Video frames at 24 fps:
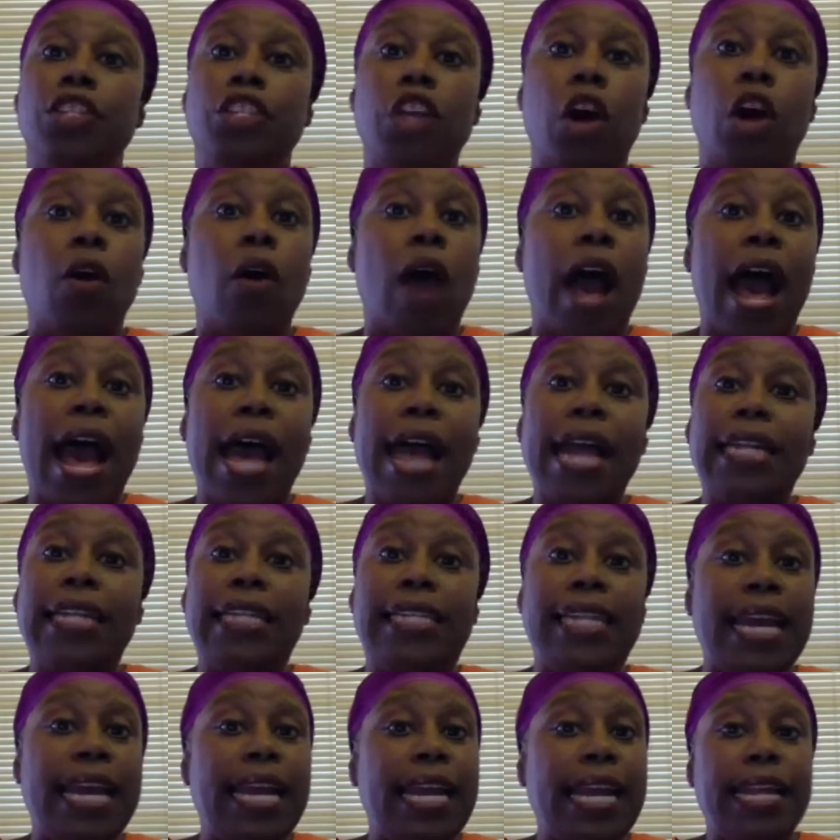So
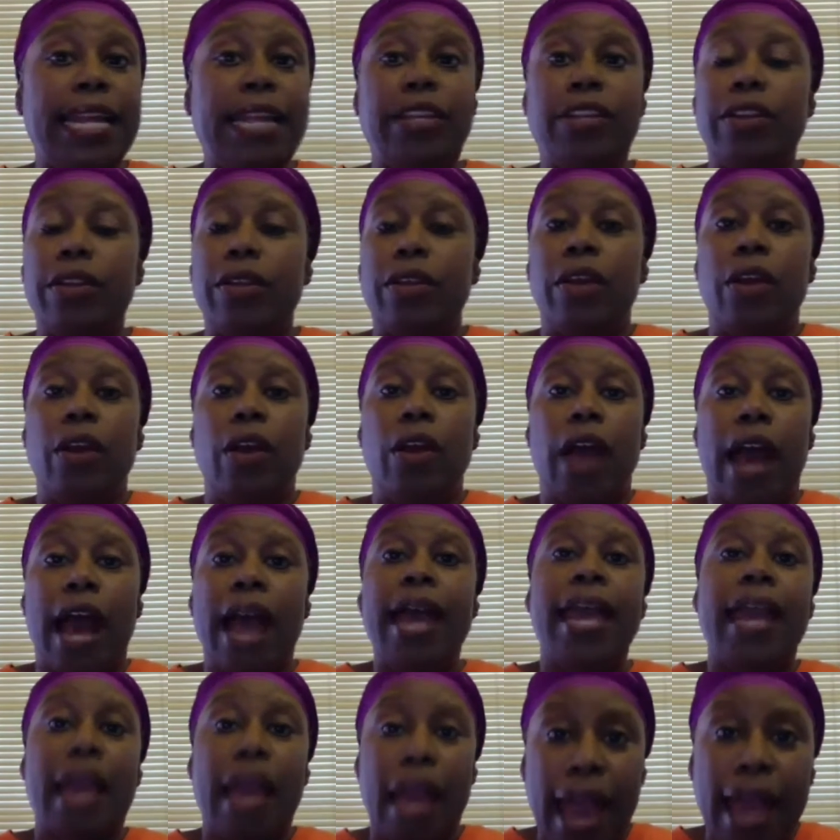I did it.
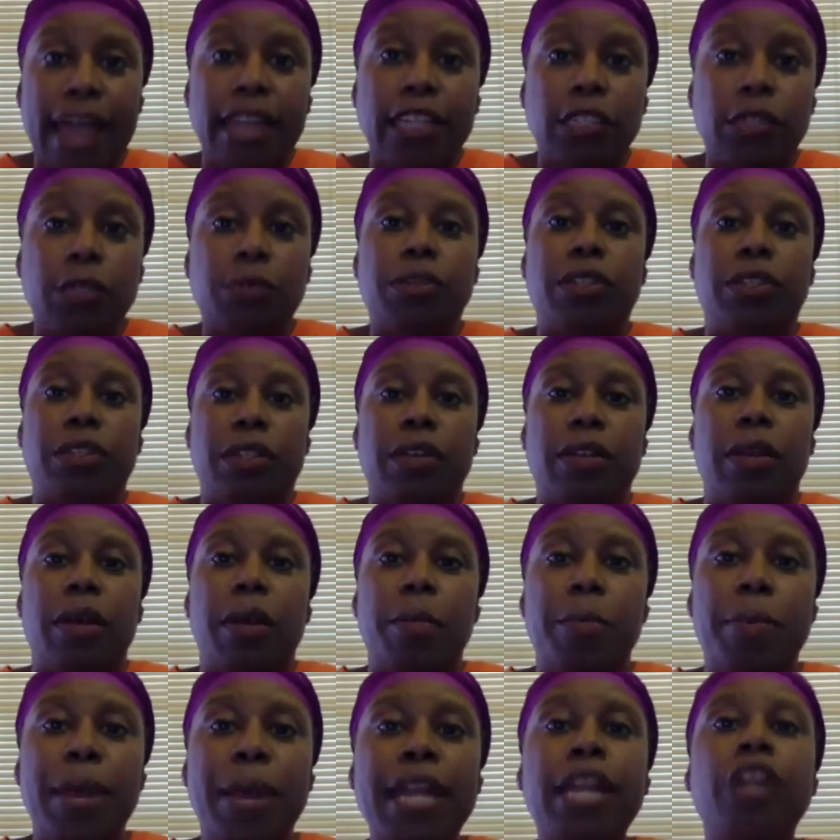I asked
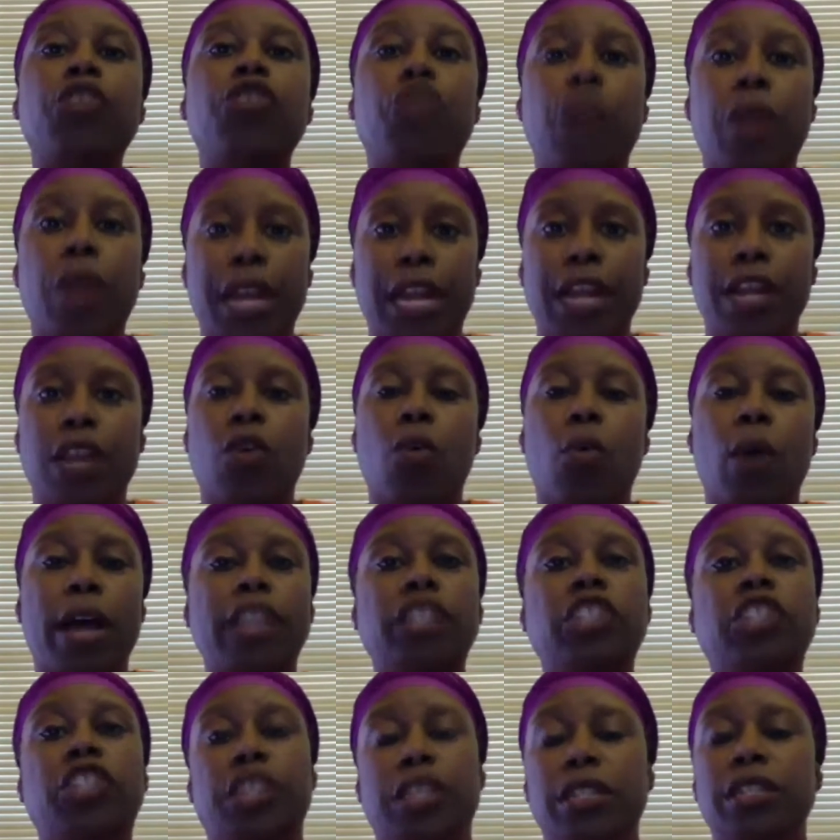penetrating
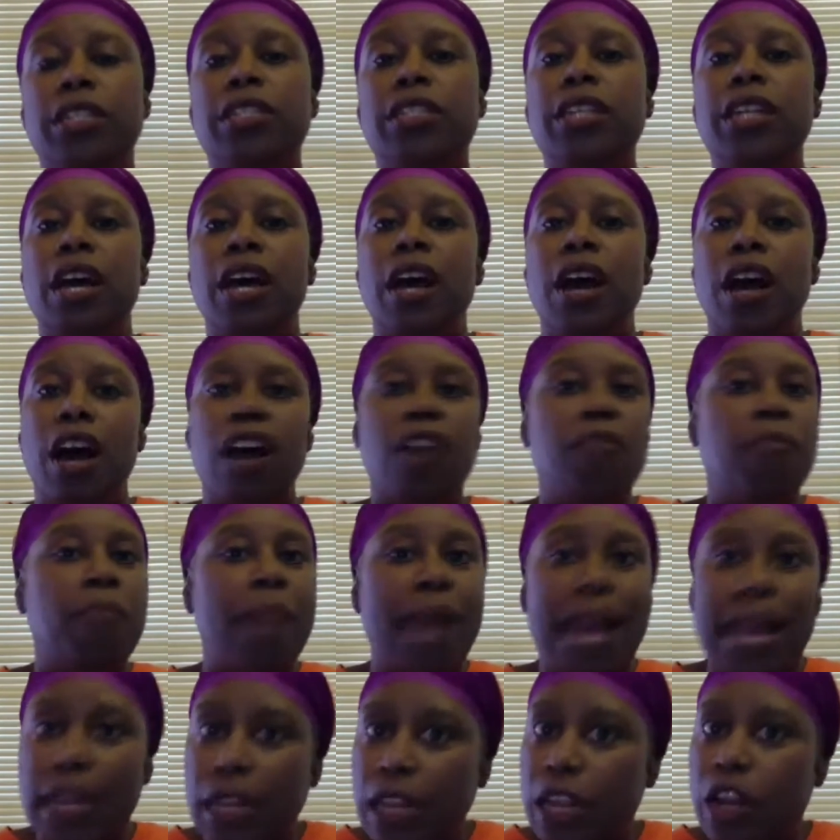questions
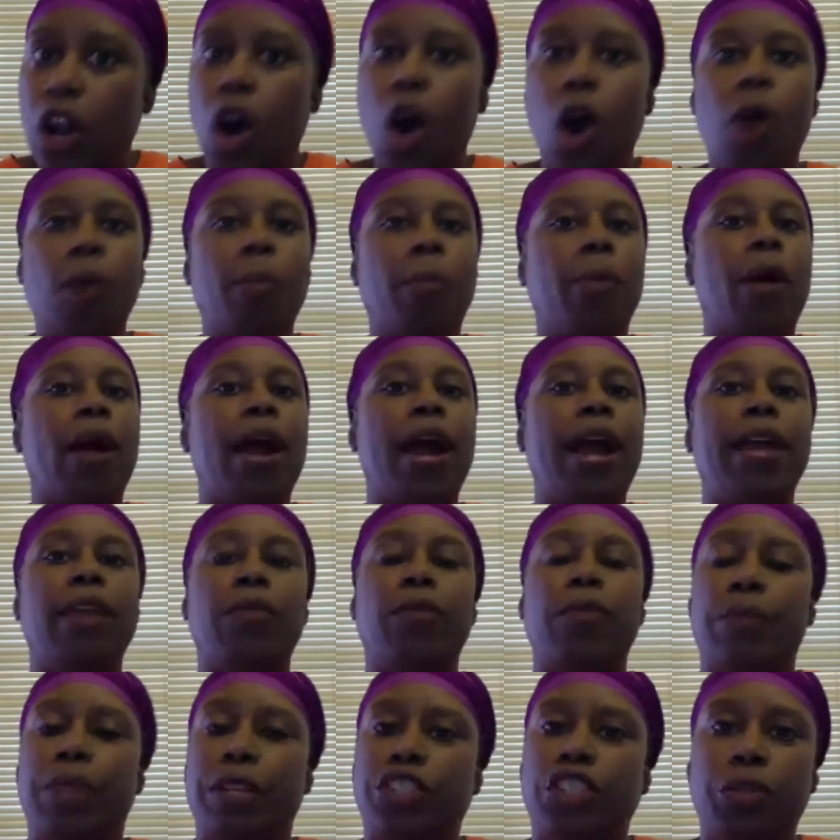of Madeleine
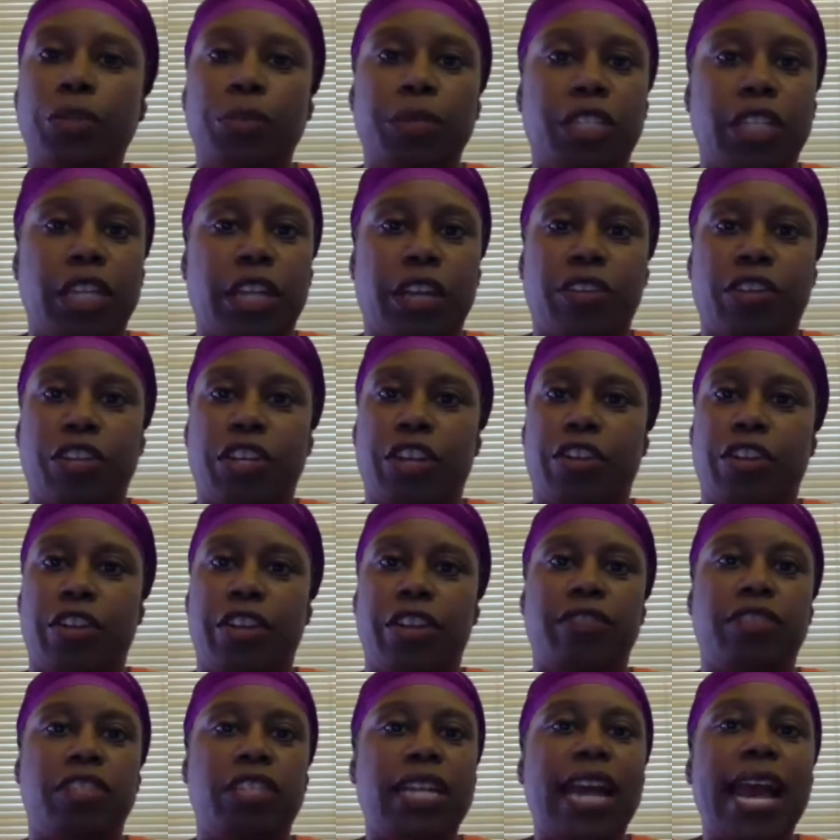Albright when she was
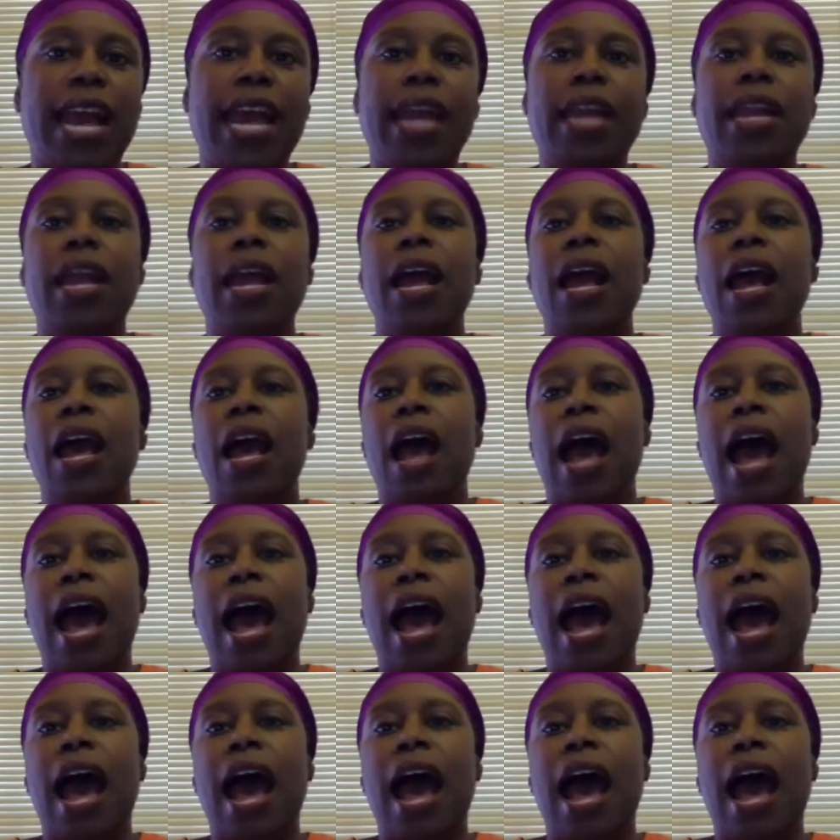Secretary of State.